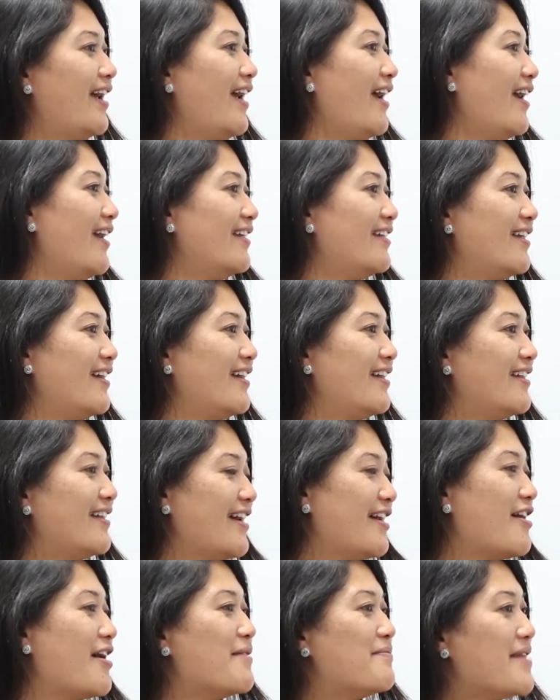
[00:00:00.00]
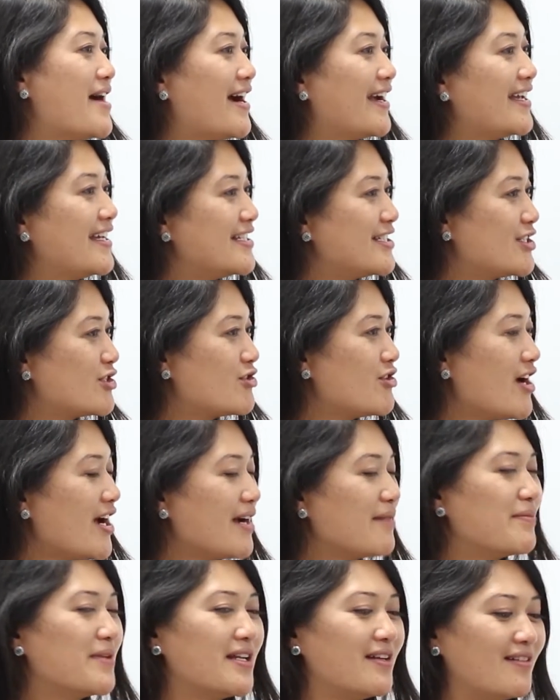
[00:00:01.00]
And then I got back into
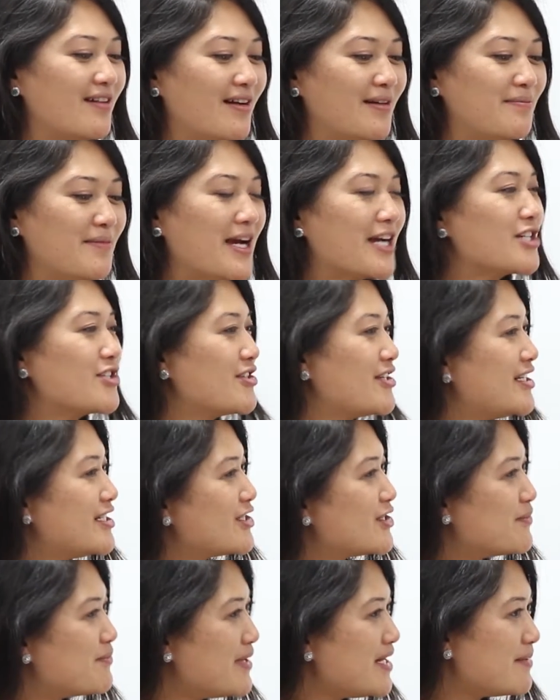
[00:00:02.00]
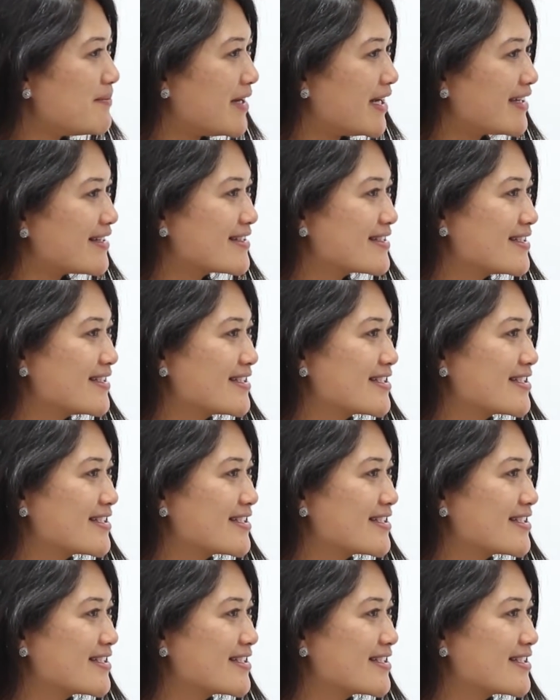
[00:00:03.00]
track, but actually into mini bikes.